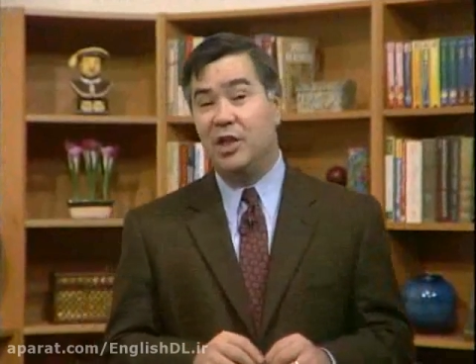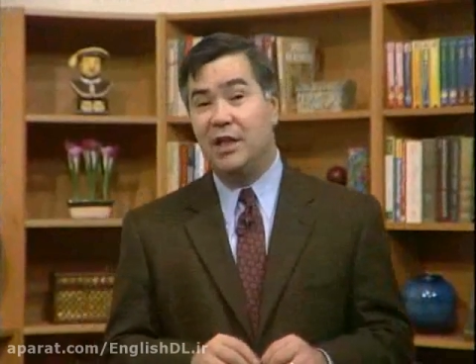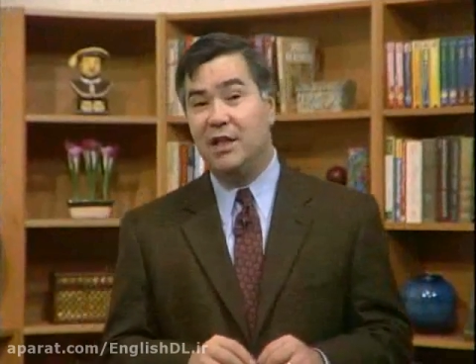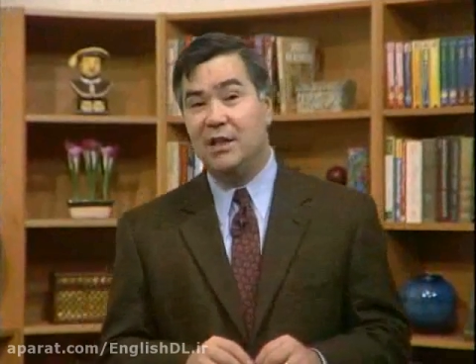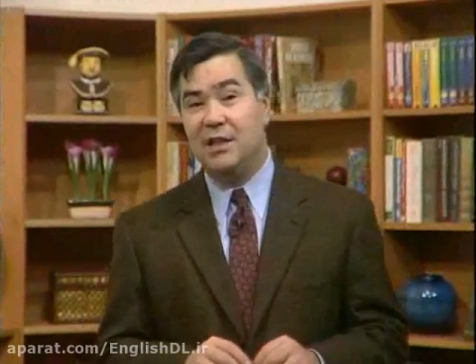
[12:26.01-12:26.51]

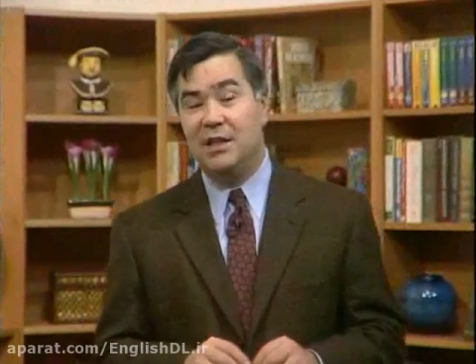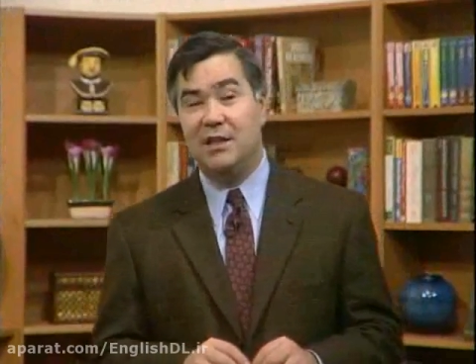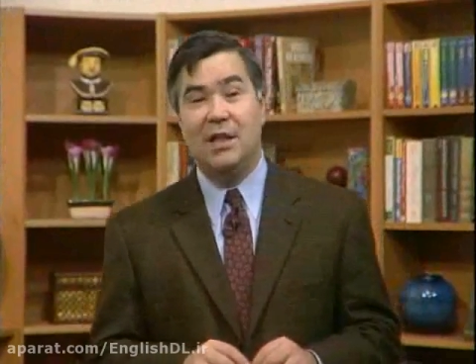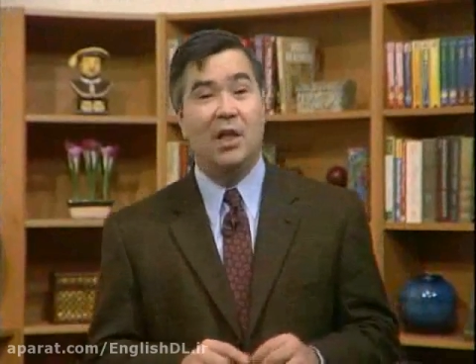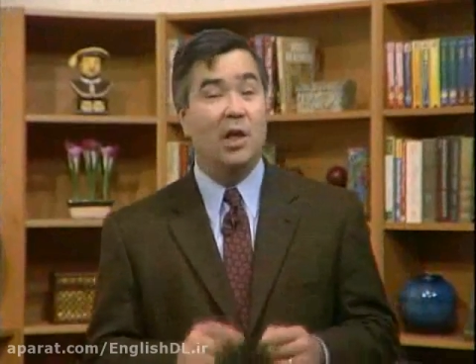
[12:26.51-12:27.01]

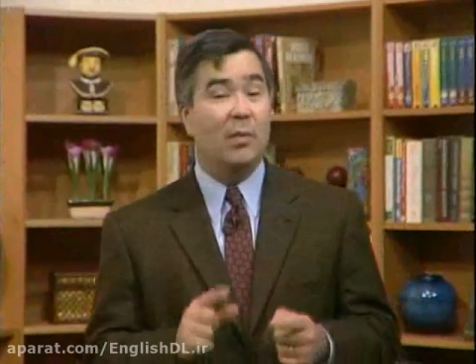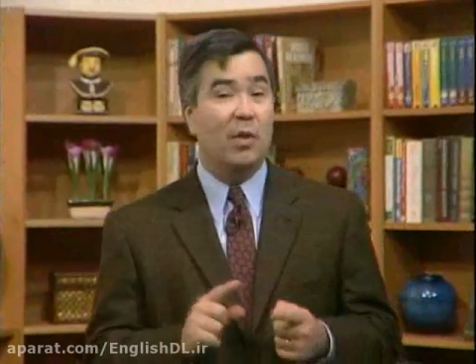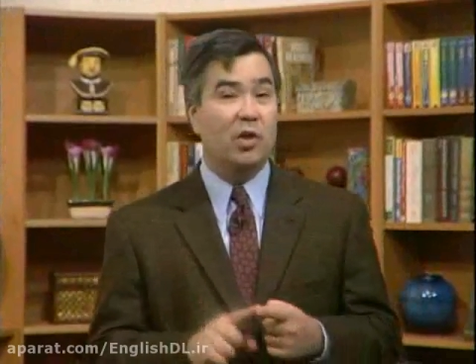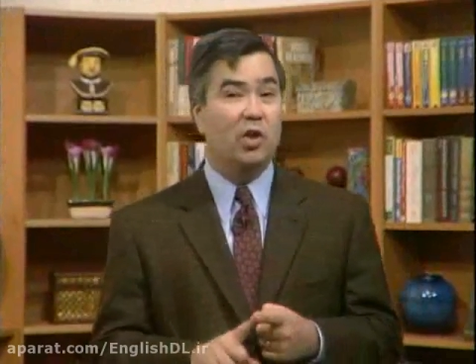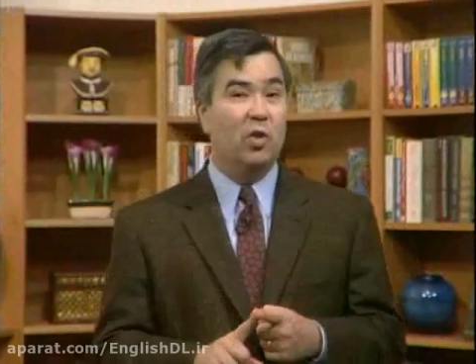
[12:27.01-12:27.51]
sentences:
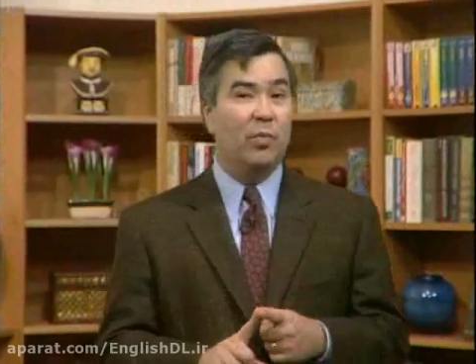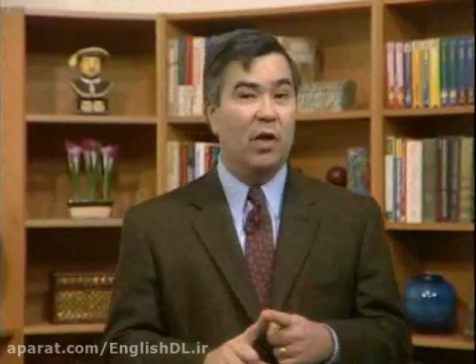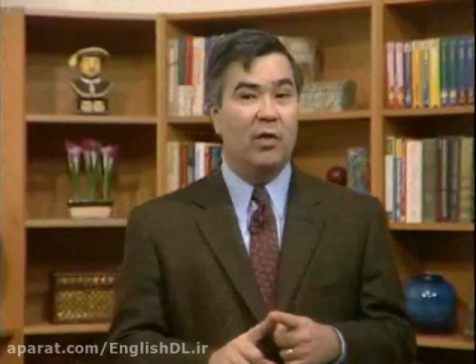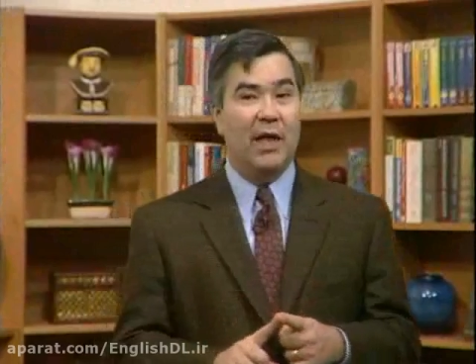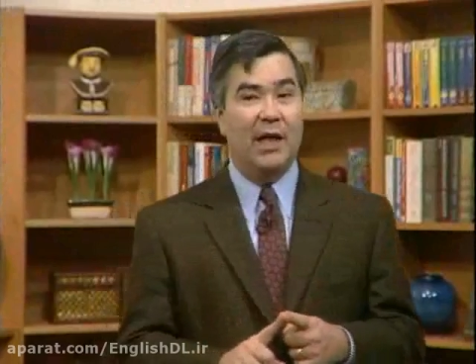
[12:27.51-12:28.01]
personal
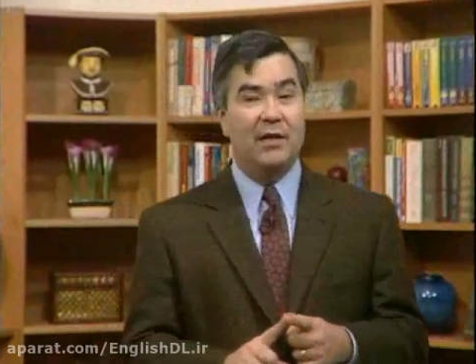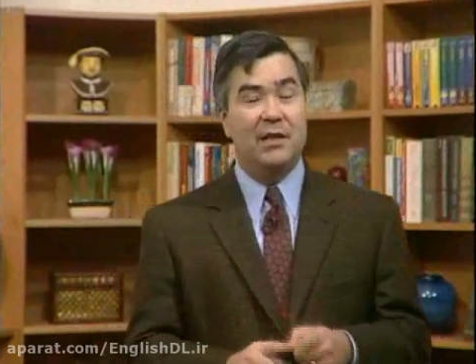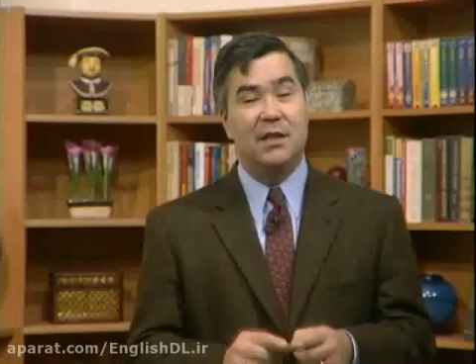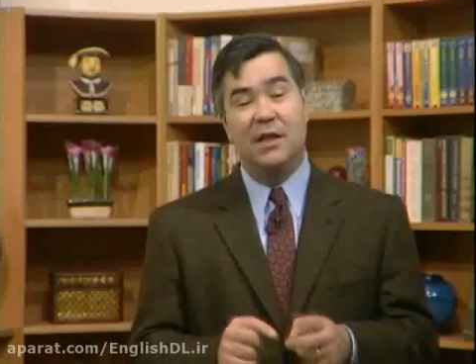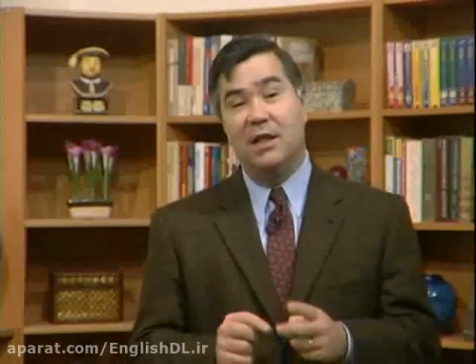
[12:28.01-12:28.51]
pronouns,